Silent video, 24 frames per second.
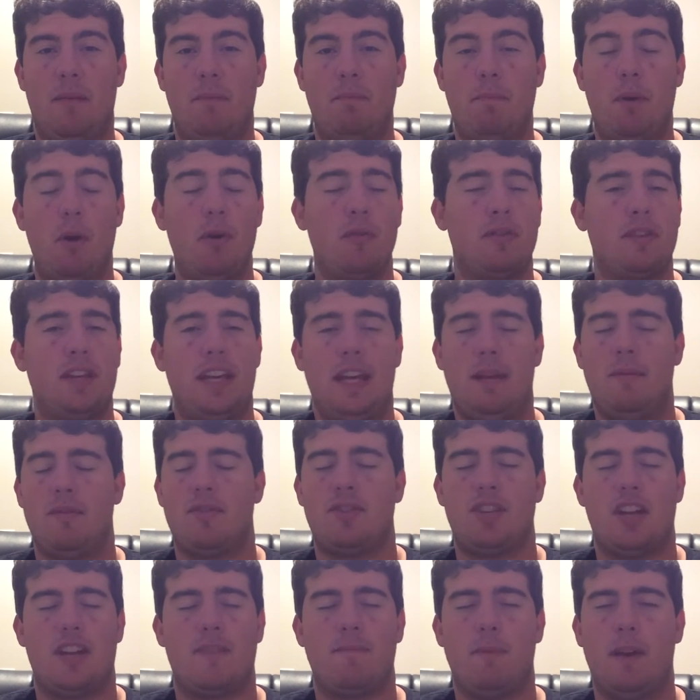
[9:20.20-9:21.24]
Both teams
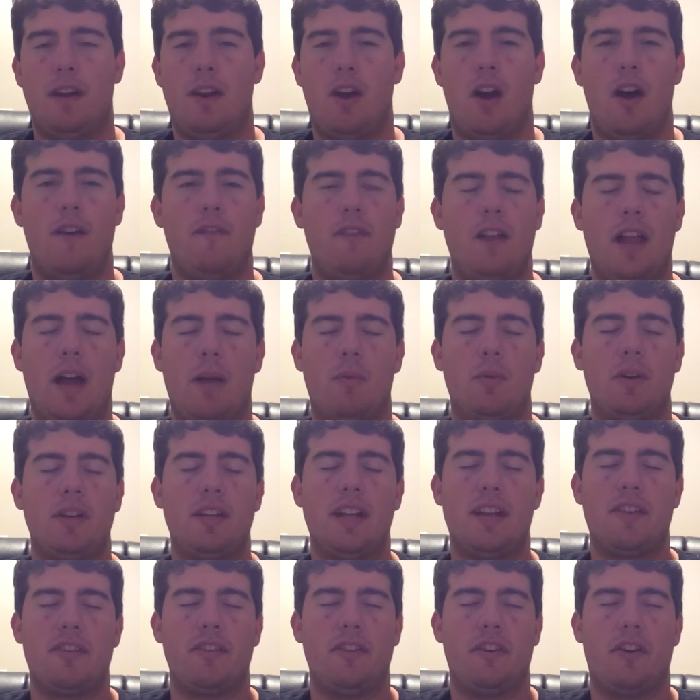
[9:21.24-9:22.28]
just played awful. I wouldn't
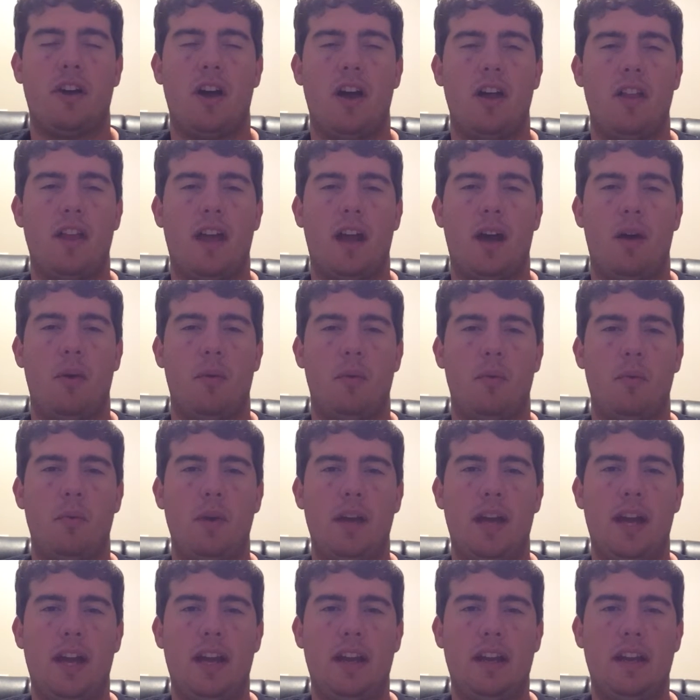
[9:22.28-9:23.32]
necessarily call that a
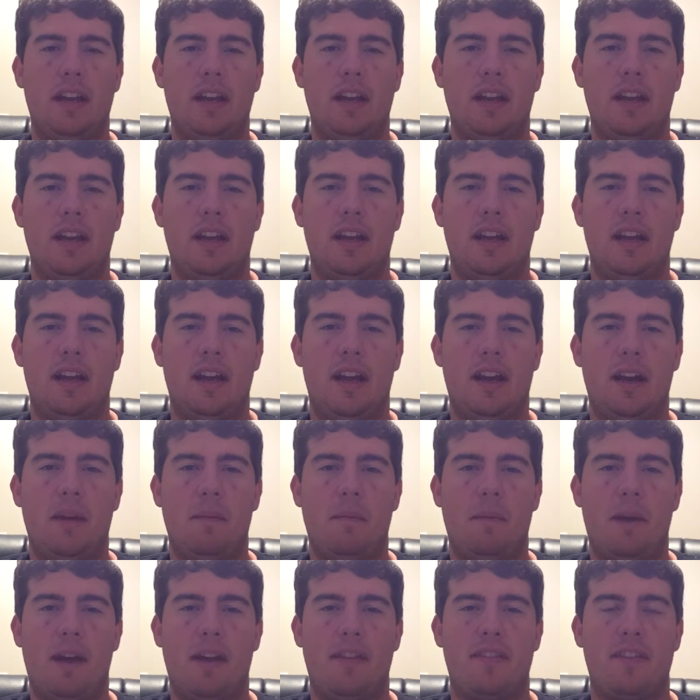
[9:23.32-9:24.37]
win
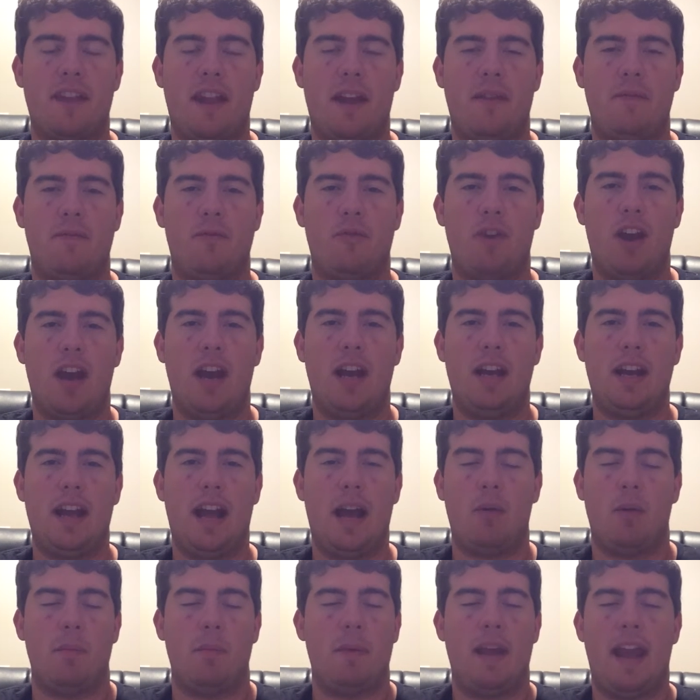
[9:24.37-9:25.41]
by San Fran.
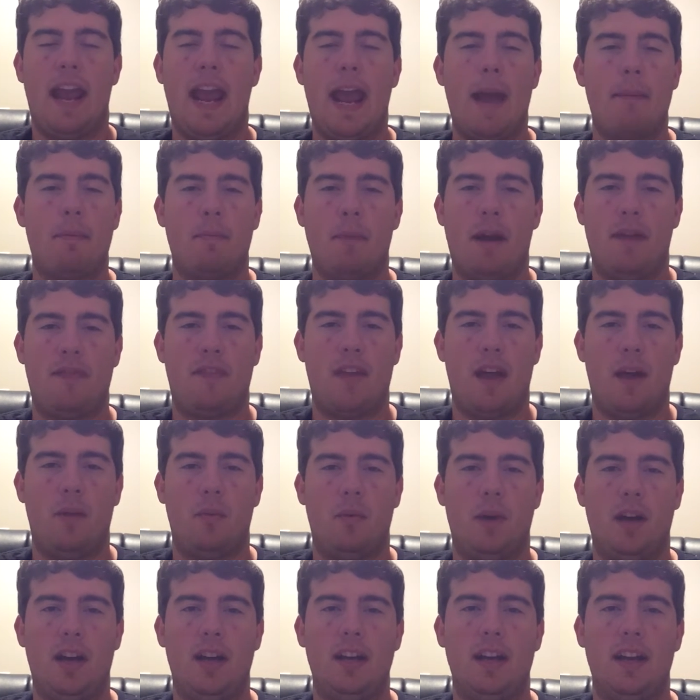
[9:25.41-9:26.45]
I would be happy about that
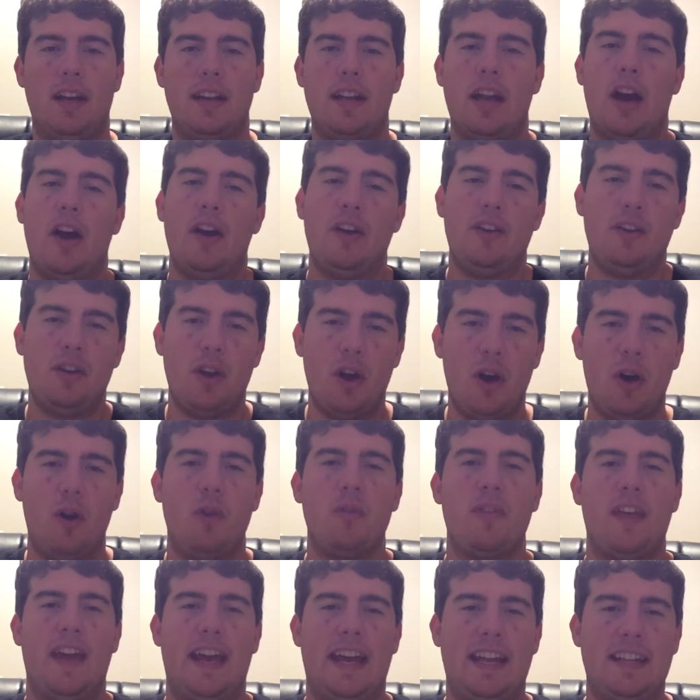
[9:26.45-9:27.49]
win. Now, I know
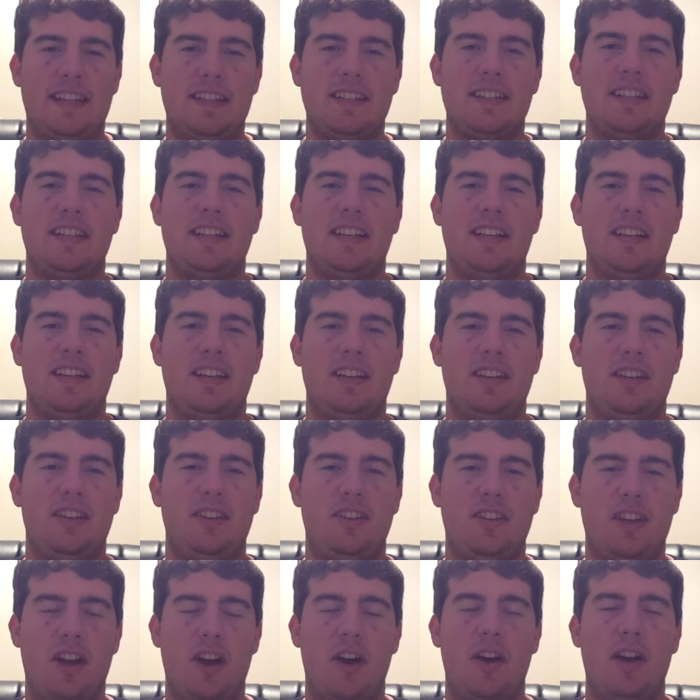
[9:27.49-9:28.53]
that,
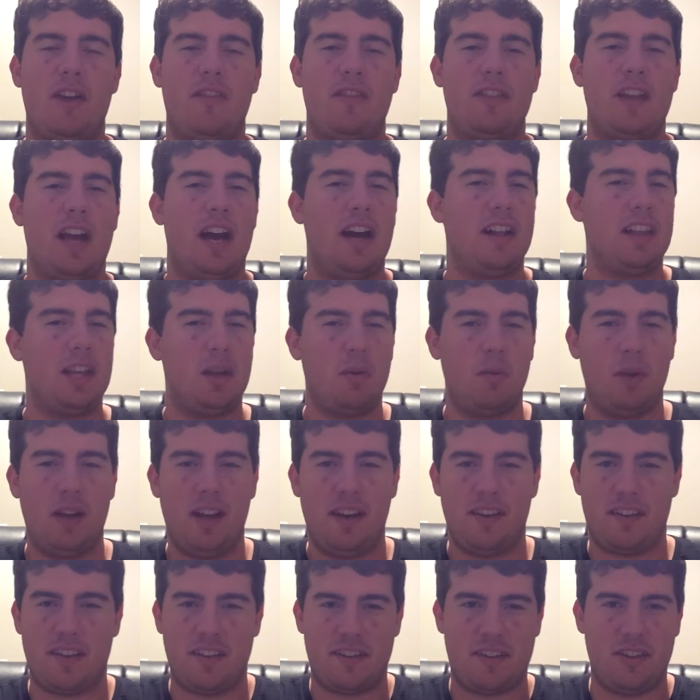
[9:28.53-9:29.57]
even the ugly
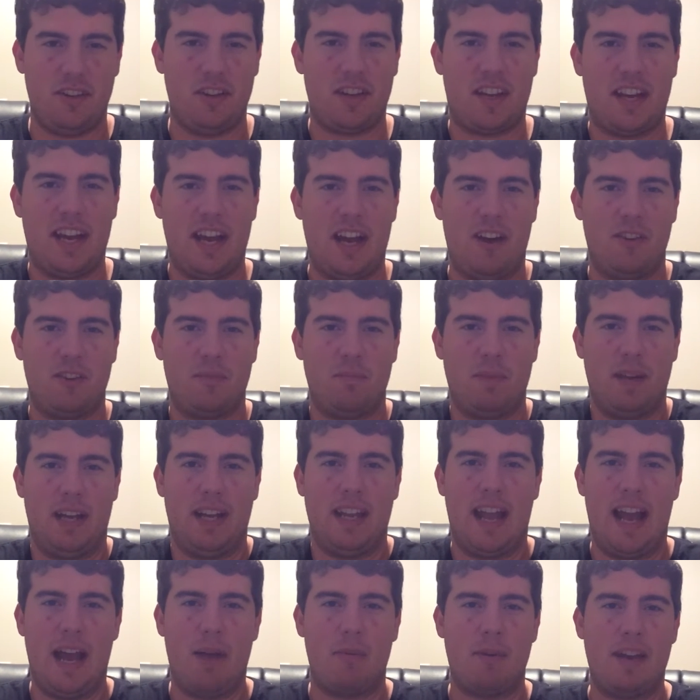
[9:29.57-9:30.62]
wins, they still count,
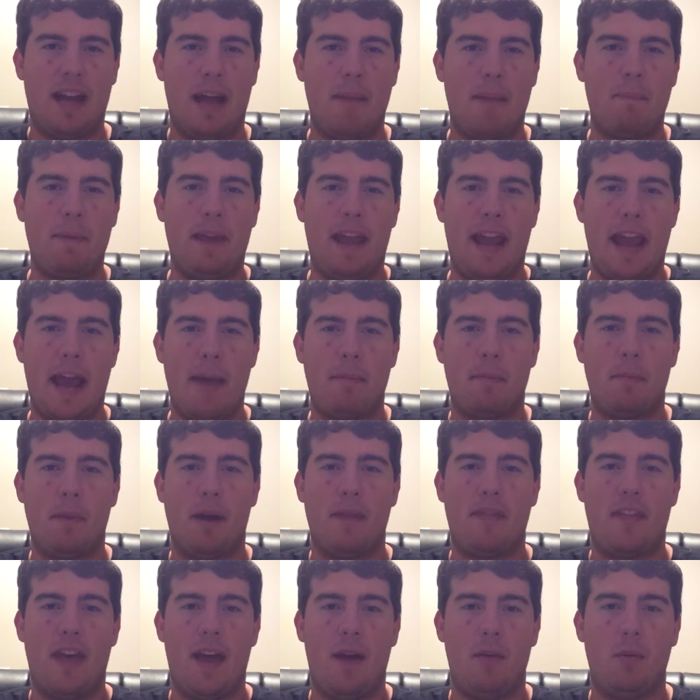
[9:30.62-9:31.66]
but I would not be happy
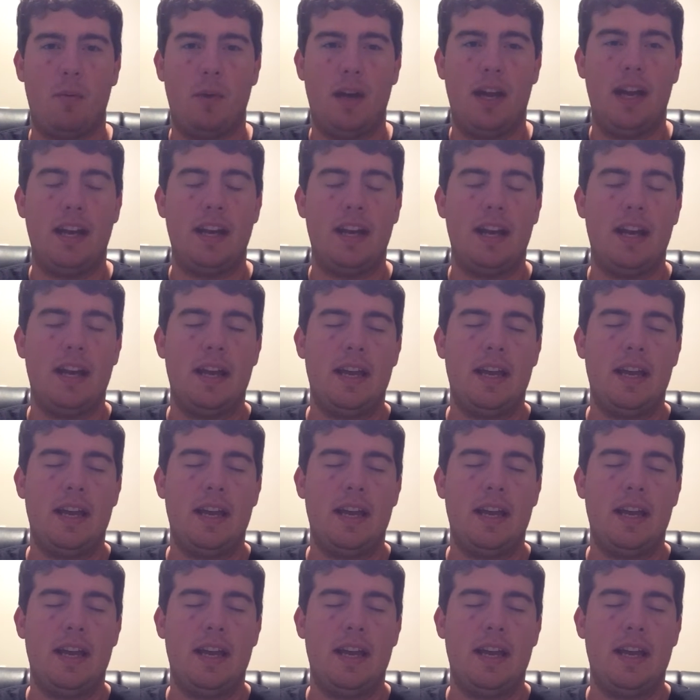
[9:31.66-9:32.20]
about that win.